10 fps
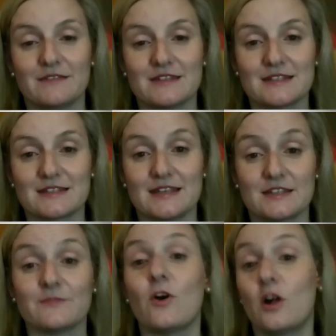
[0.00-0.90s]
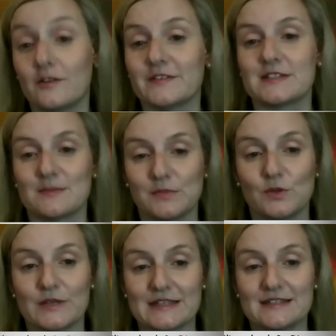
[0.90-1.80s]
the success of all of its
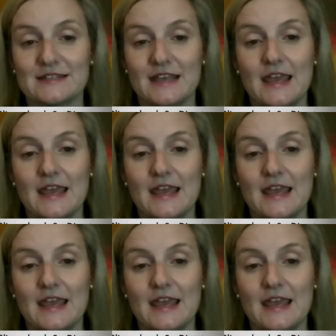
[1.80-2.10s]
employees.